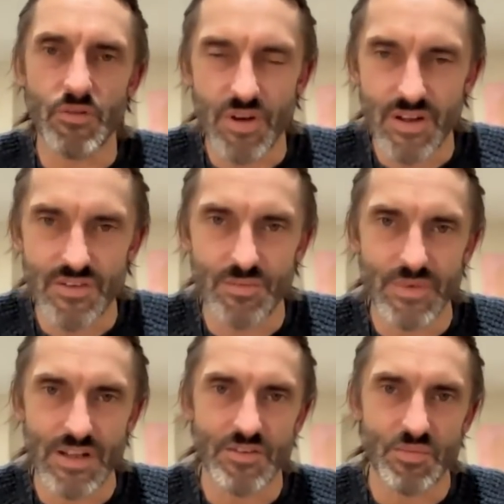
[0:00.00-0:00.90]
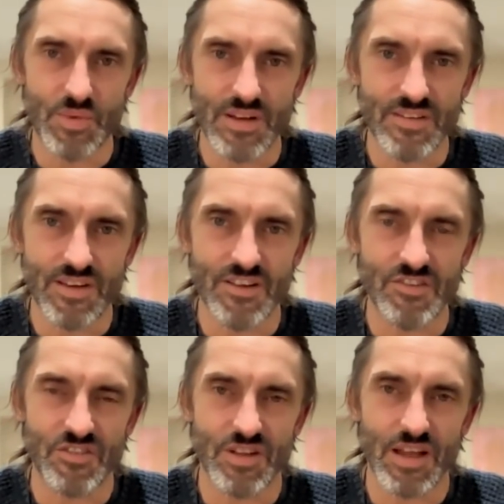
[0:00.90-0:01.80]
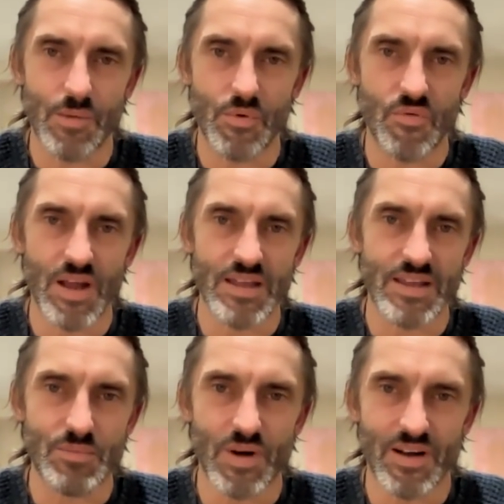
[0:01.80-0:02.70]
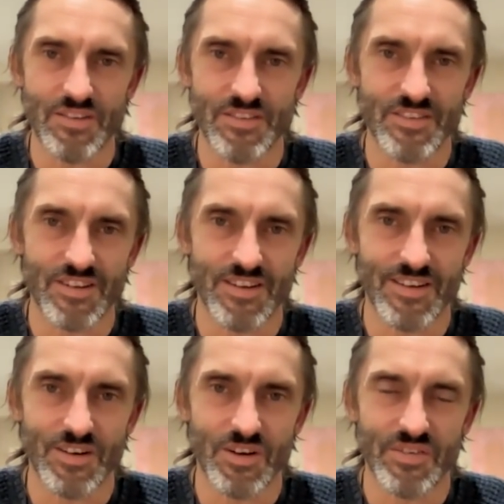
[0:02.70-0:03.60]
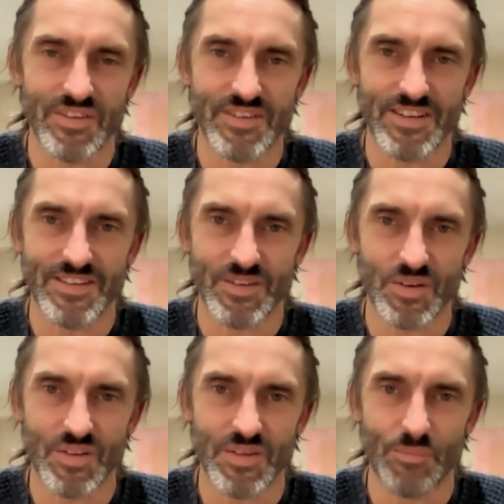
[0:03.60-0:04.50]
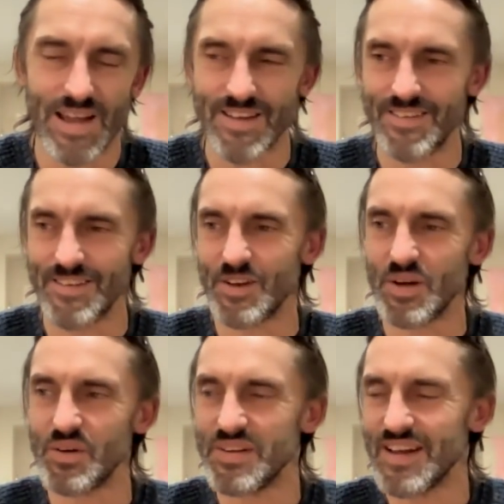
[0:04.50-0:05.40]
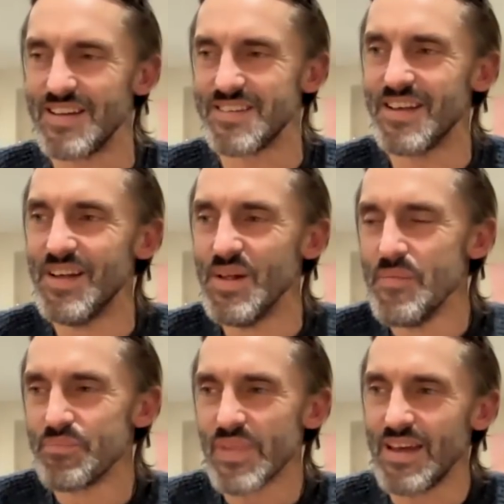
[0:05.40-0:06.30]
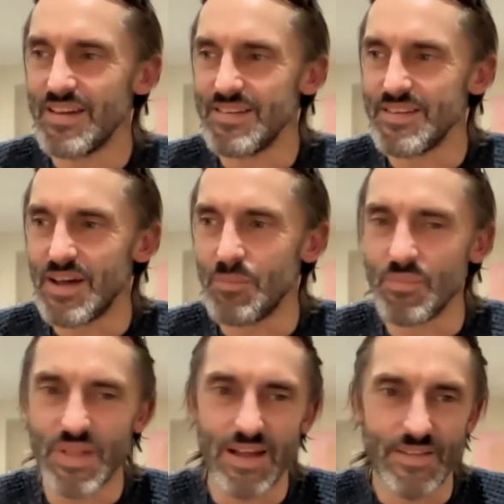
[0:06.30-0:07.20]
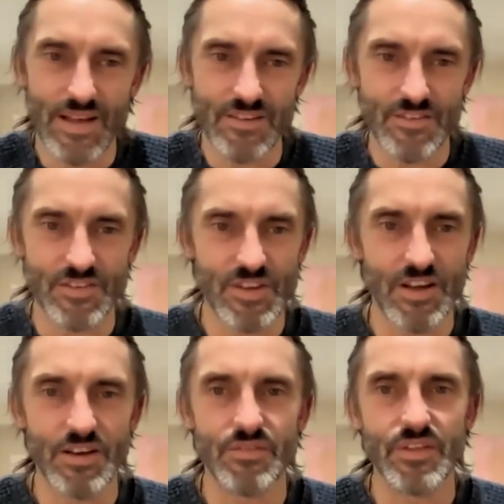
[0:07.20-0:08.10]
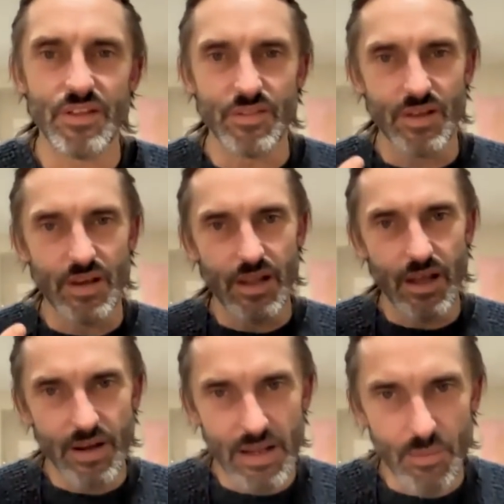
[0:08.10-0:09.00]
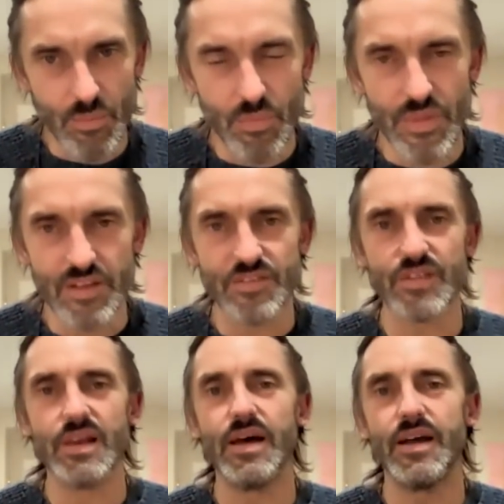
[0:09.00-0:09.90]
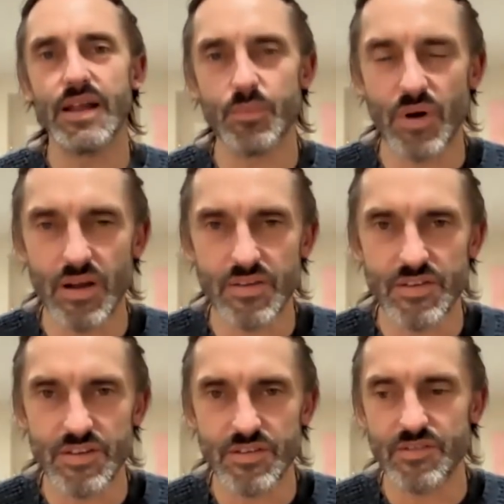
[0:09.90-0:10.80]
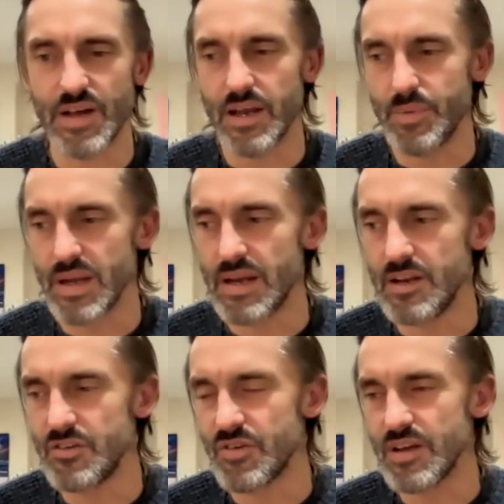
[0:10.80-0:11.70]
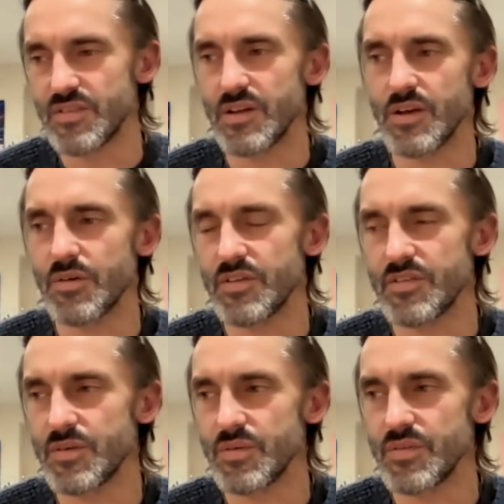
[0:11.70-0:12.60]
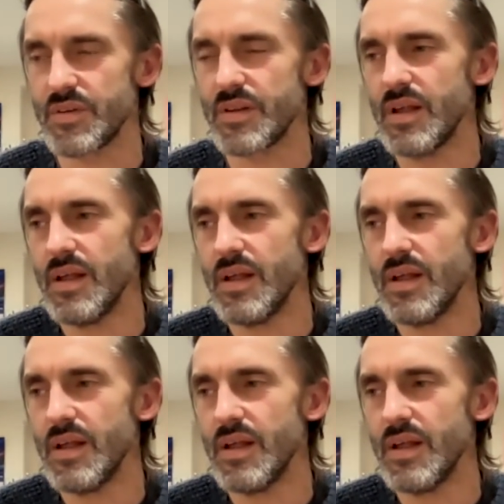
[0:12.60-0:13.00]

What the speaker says: transcendental meditation, getting a Reiki masters like a lot of us did sort of thing back in the good old days. And that's just kind of the learning, that's the learning process, developing an interest in crystals and